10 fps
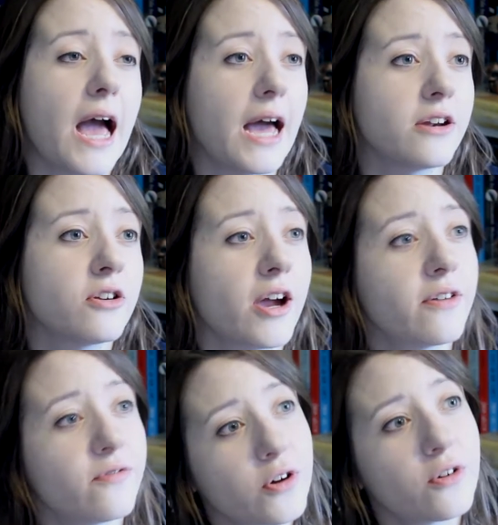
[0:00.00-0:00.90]
and
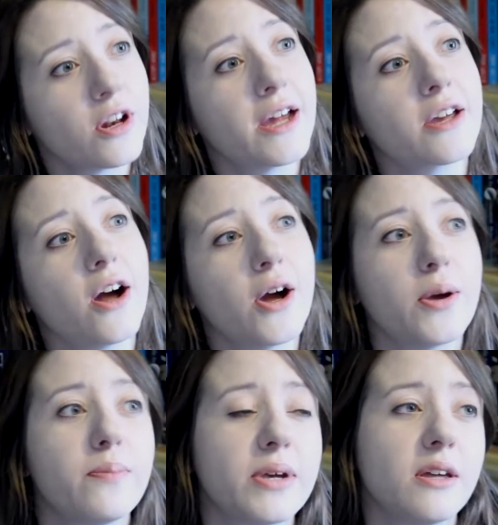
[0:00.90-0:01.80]
I feel like
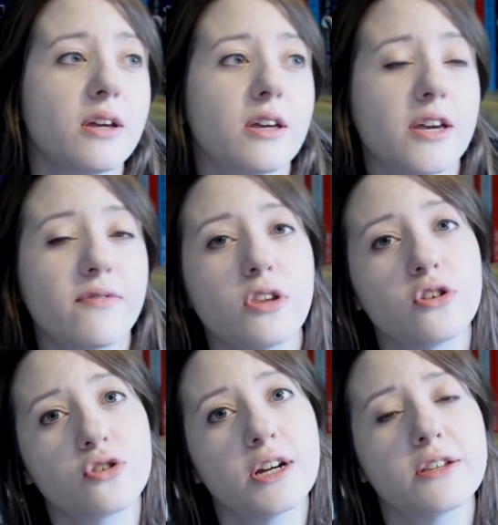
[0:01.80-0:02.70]
I'm being given the
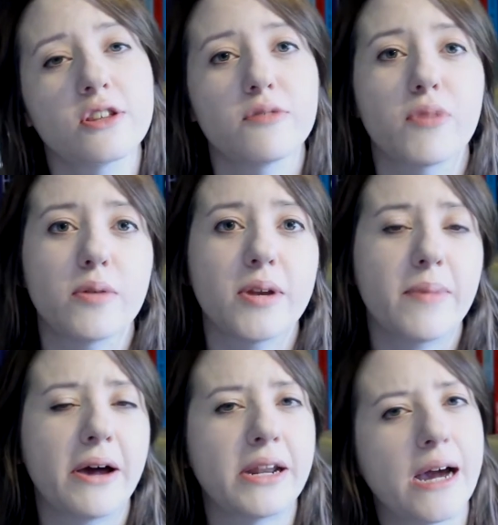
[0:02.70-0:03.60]
choice at the moment
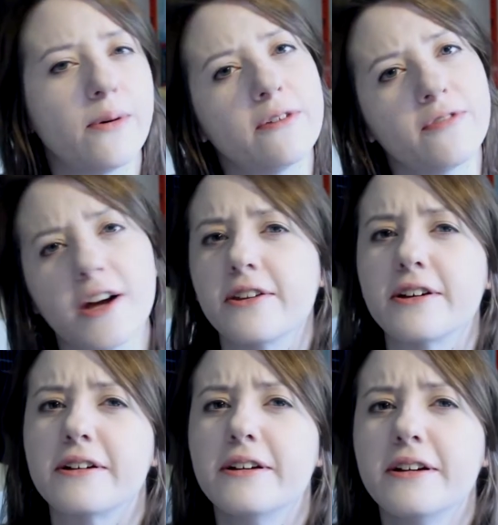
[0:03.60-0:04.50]
about how I find
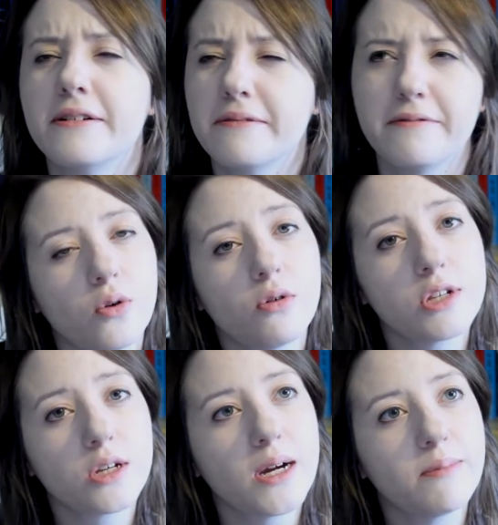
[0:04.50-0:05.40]
her.
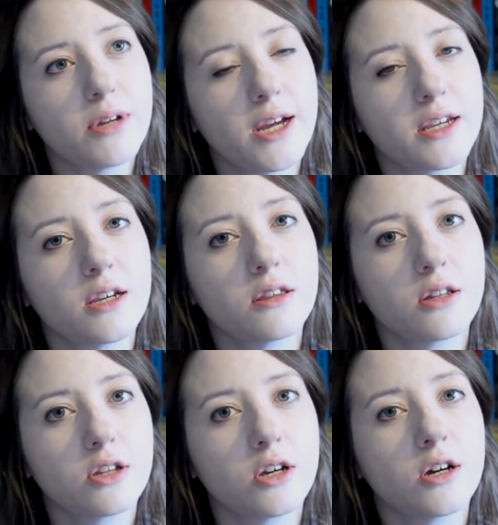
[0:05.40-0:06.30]
Also, I'm liking
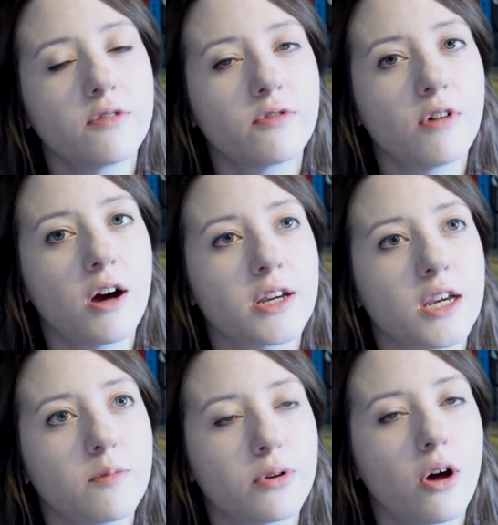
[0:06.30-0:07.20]
that the
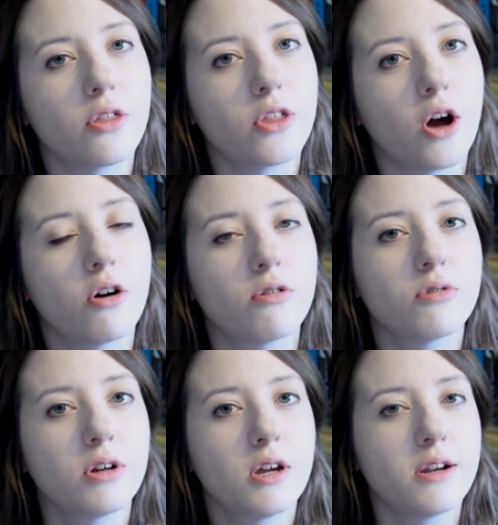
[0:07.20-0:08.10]
overarching plot, the
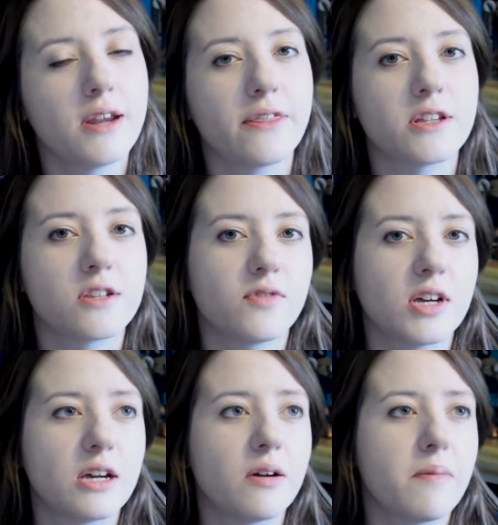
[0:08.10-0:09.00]
whole
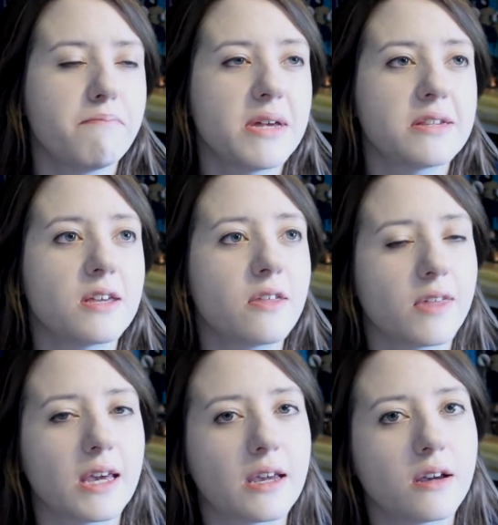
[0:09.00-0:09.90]
Nethersphere Missy
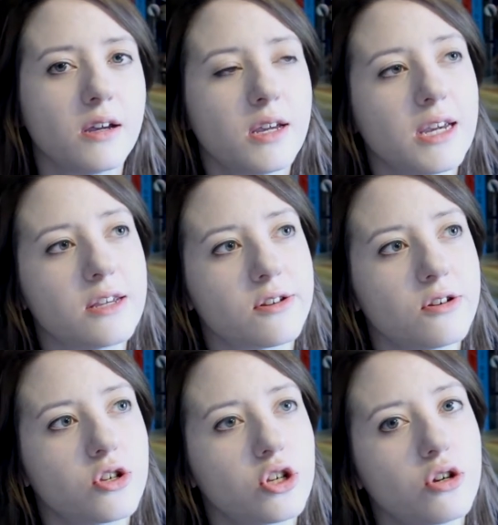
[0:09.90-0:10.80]
thing,
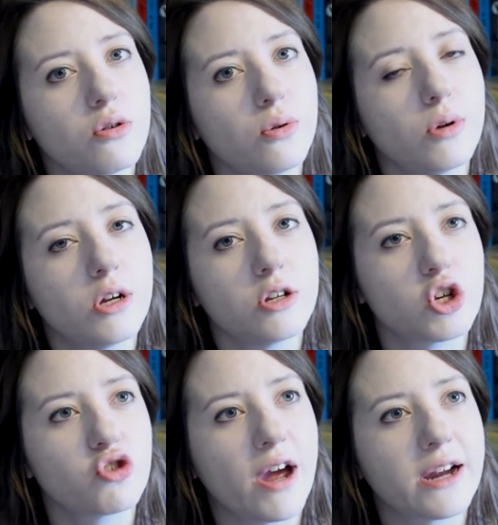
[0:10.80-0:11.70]
isn't too
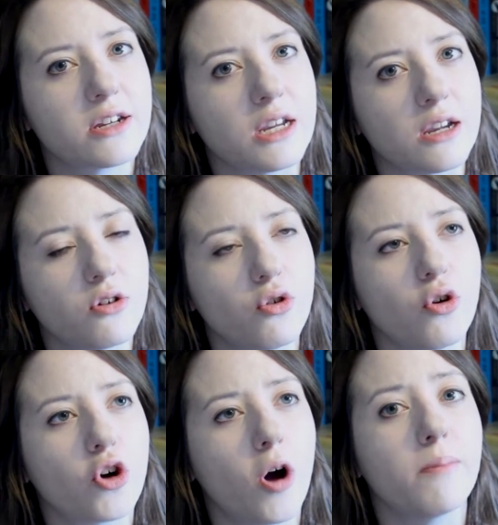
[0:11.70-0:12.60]
distracting
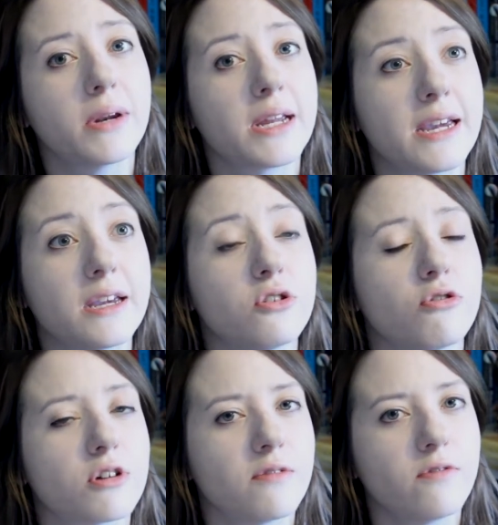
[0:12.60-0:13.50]
or complicated
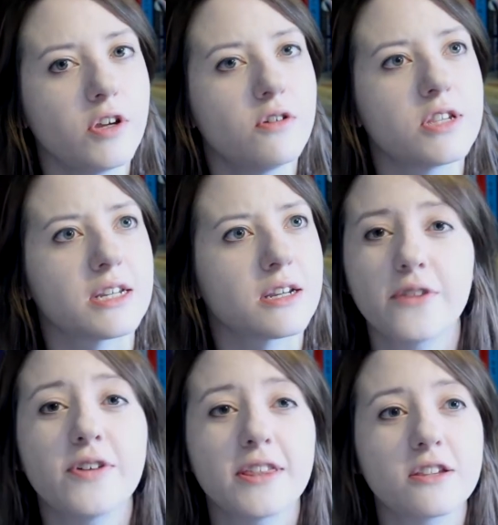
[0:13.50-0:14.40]
or confusing.
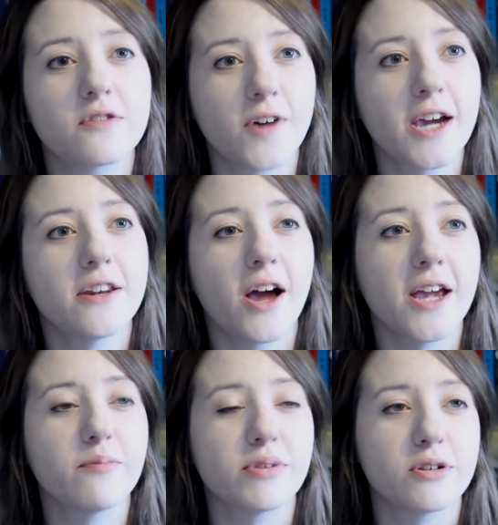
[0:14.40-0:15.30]
I think there's a fine
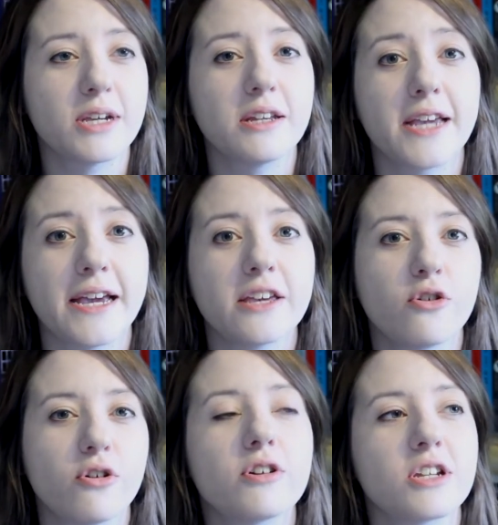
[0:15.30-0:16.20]
line between getting
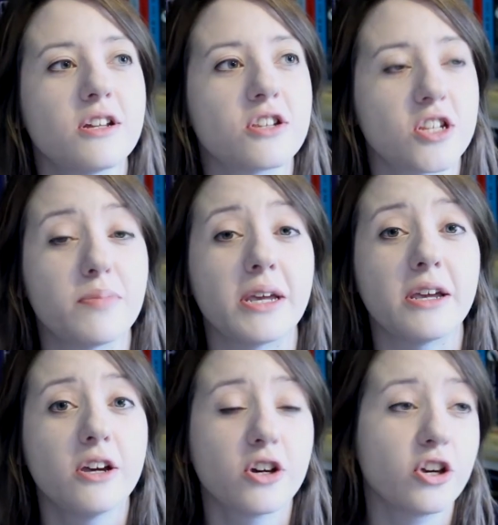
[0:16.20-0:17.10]
your audience to
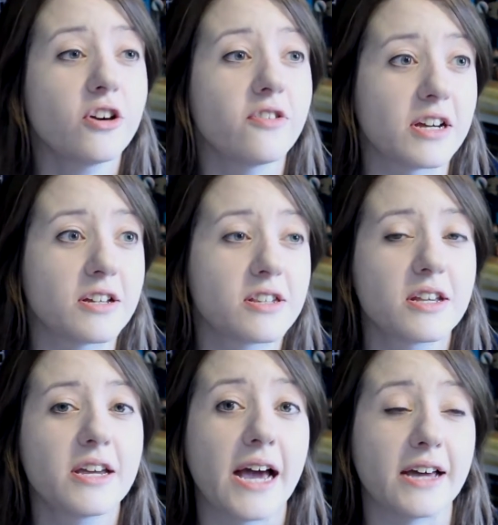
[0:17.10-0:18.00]
be curious
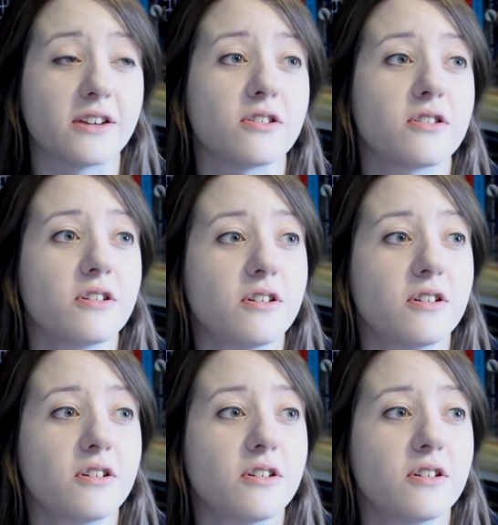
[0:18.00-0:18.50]
and